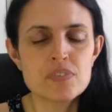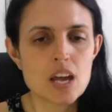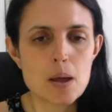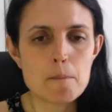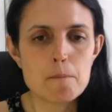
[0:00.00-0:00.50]

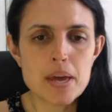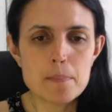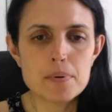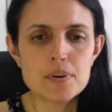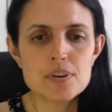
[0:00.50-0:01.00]
um,
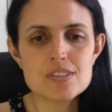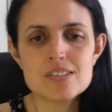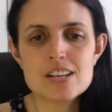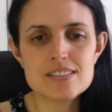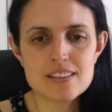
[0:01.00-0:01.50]
people
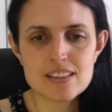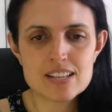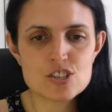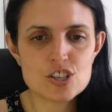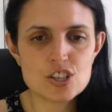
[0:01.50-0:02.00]
suggesting
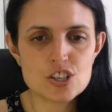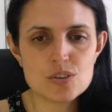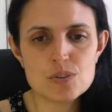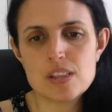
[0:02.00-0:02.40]
things to you,